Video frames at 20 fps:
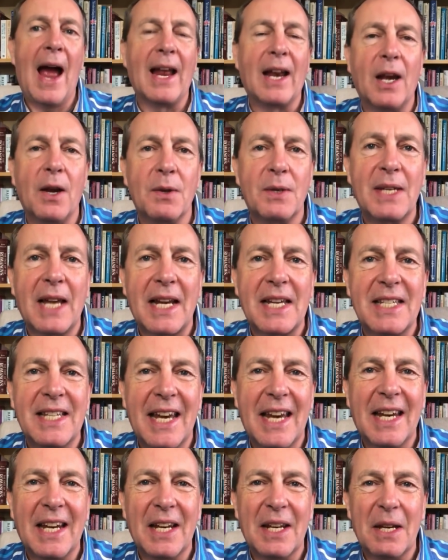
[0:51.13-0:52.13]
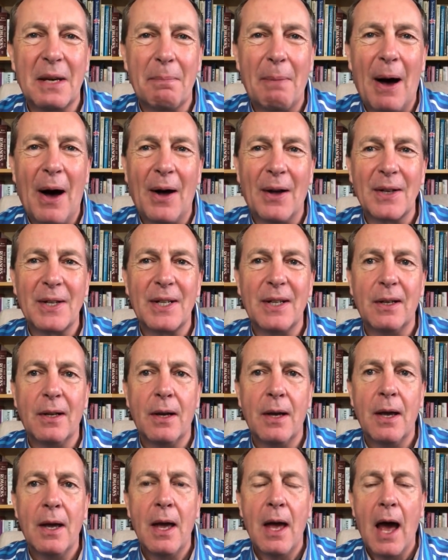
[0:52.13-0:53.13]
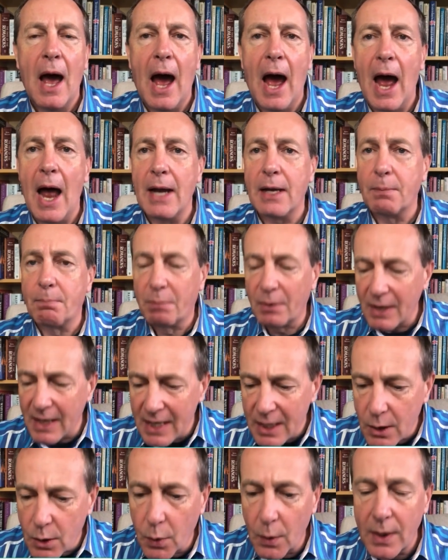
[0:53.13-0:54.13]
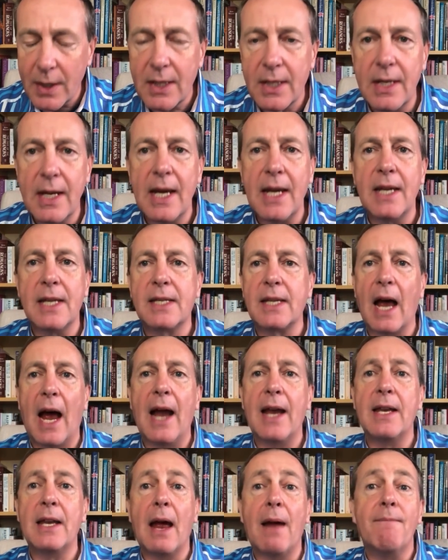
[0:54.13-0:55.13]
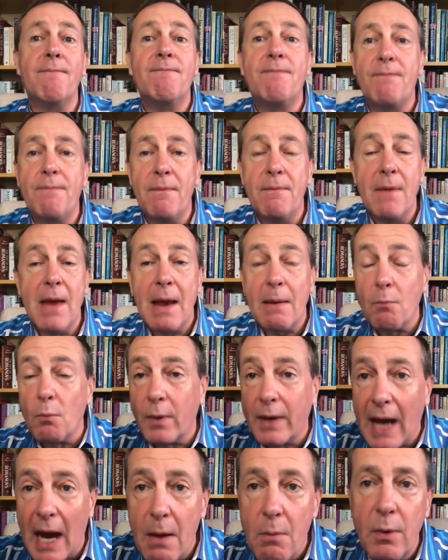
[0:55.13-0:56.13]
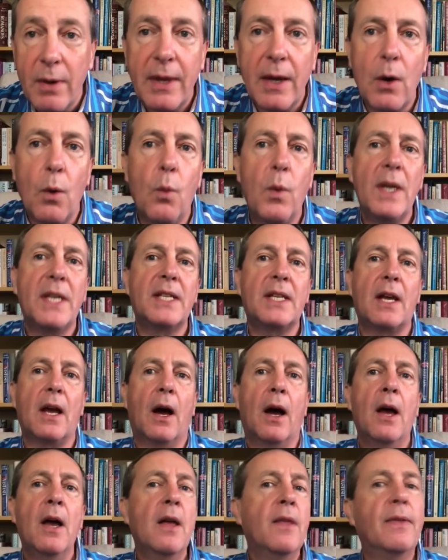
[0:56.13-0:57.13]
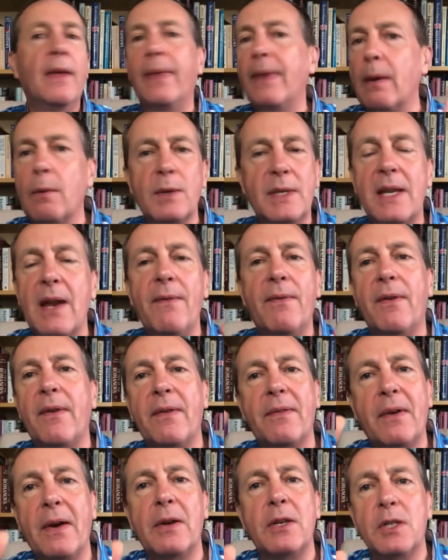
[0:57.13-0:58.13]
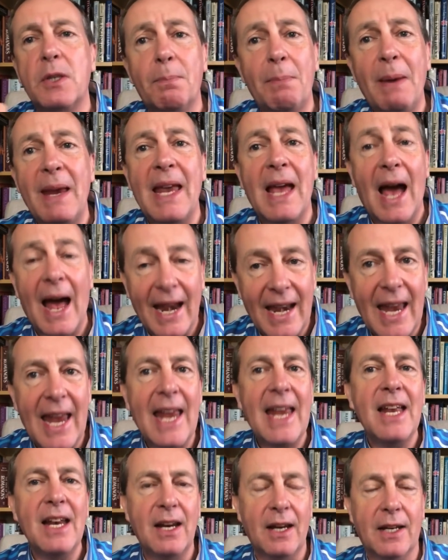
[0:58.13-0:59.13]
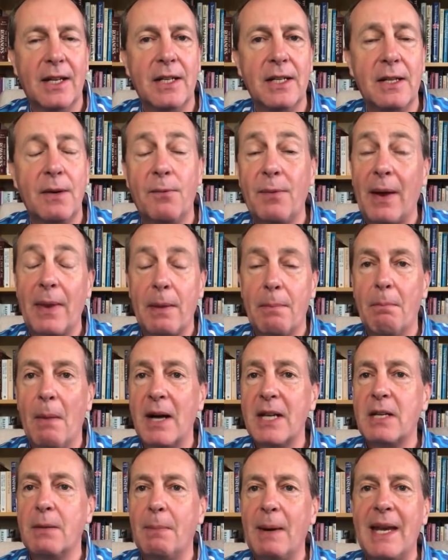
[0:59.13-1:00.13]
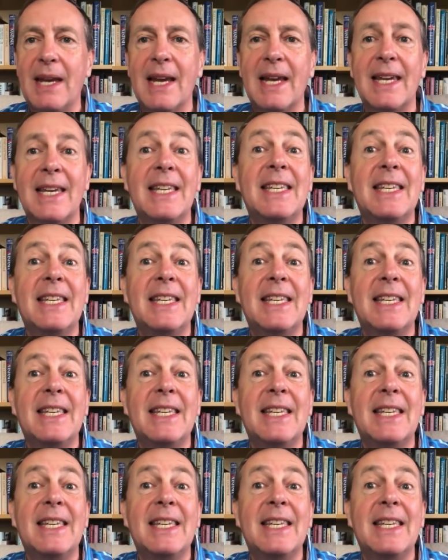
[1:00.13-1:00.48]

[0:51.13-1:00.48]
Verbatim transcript: Anglo-Saxon England apart and bring it to its knees. And, and it came within a whisker that there was never going to be an England. In fact, there might have been a